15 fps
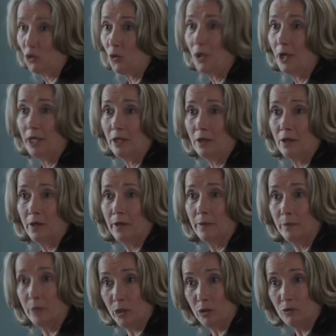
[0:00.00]
further asks
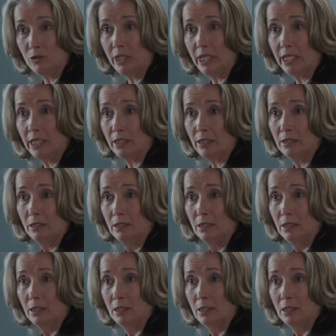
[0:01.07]
him if he have been doing this